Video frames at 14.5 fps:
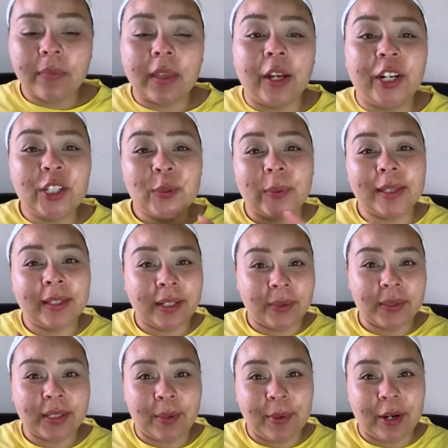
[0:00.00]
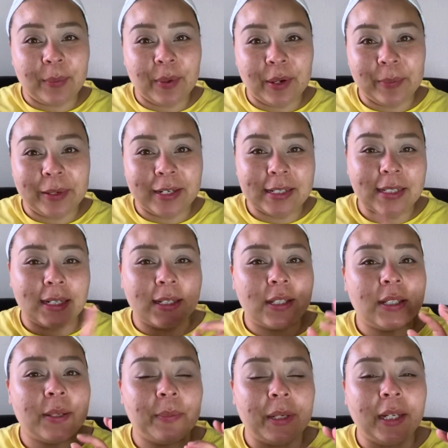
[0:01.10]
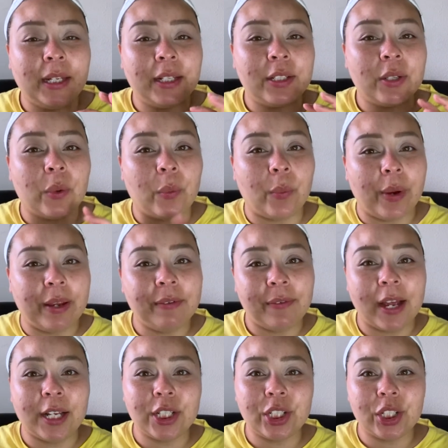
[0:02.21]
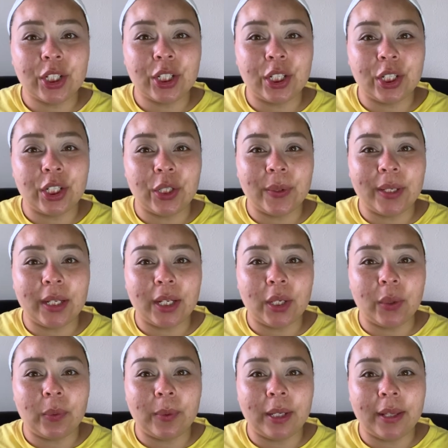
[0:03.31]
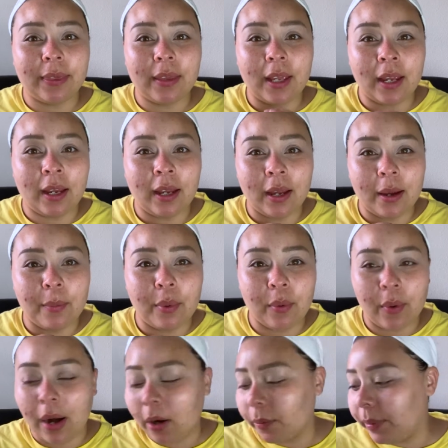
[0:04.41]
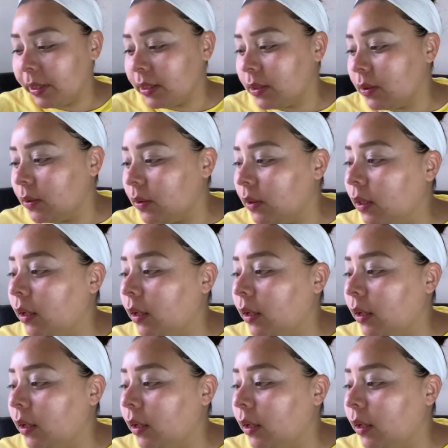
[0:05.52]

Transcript: There is one thing I'll say about a pomade is that it's, to me, it's way faster than doing it with a brow pencil.